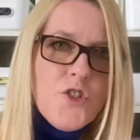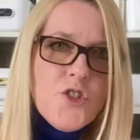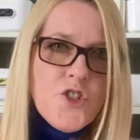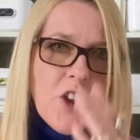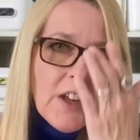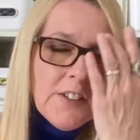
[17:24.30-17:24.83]

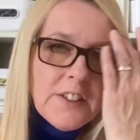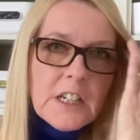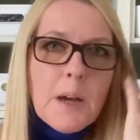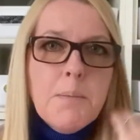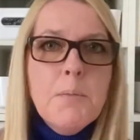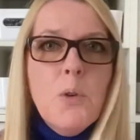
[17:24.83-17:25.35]
Just a
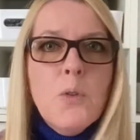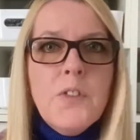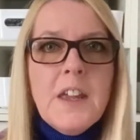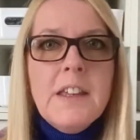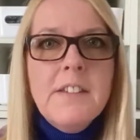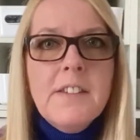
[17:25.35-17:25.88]
couple more
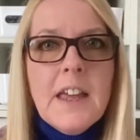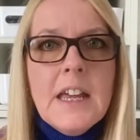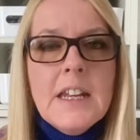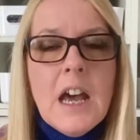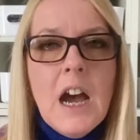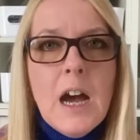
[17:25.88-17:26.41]
things
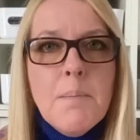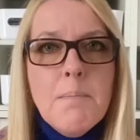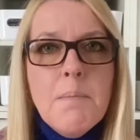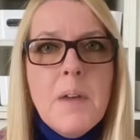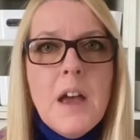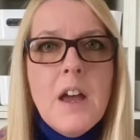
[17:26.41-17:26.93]
then.
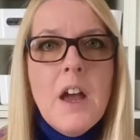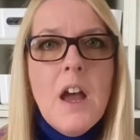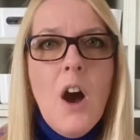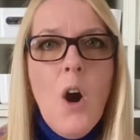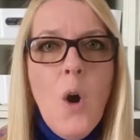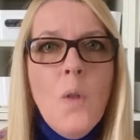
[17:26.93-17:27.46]

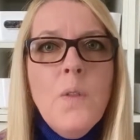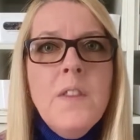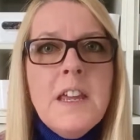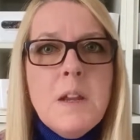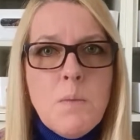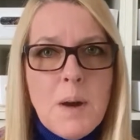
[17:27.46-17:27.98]
On
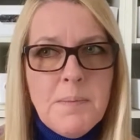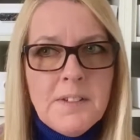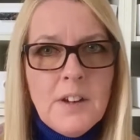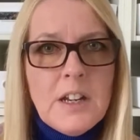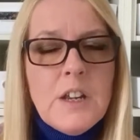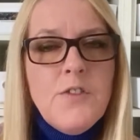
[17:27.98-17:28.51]
the
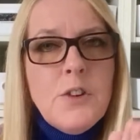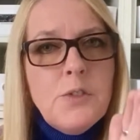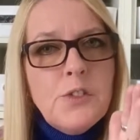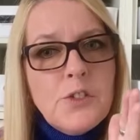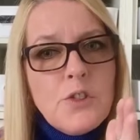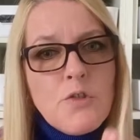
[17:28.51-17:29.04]
website, if you
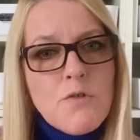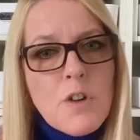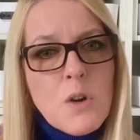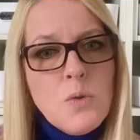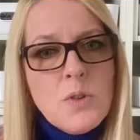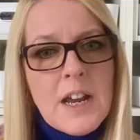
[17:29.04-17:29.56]

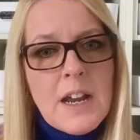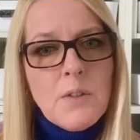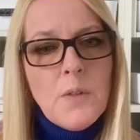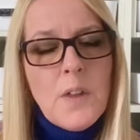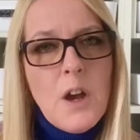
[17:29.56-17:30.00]
scroll down on the